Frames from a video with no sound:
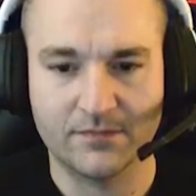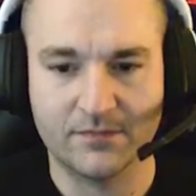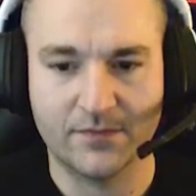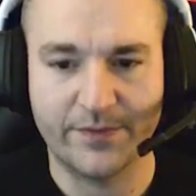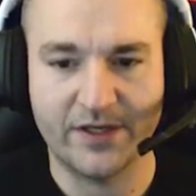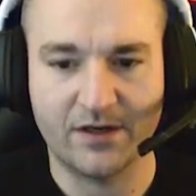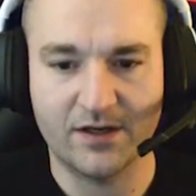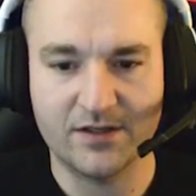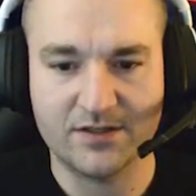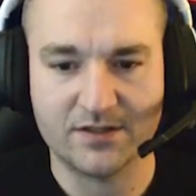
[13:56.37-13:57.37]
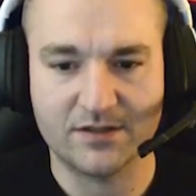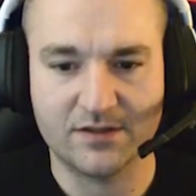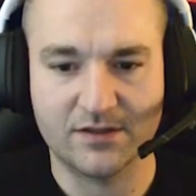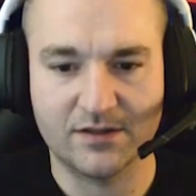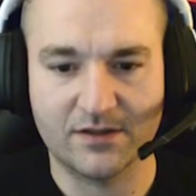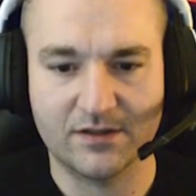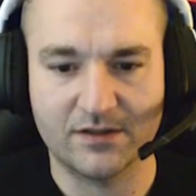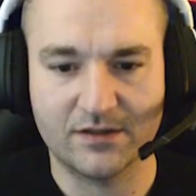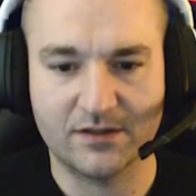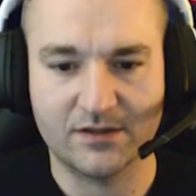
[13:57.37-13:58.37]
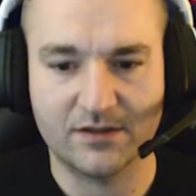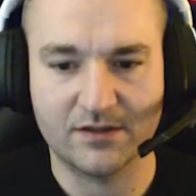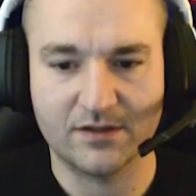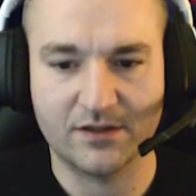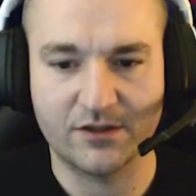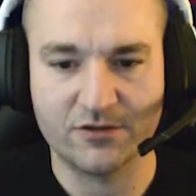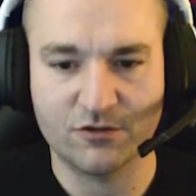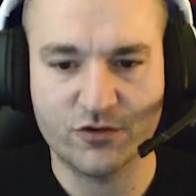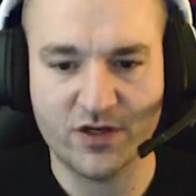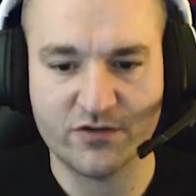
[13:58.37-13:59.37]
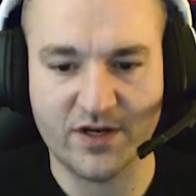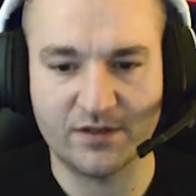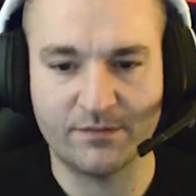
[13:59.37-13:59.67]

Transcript: because there's no treasure on them.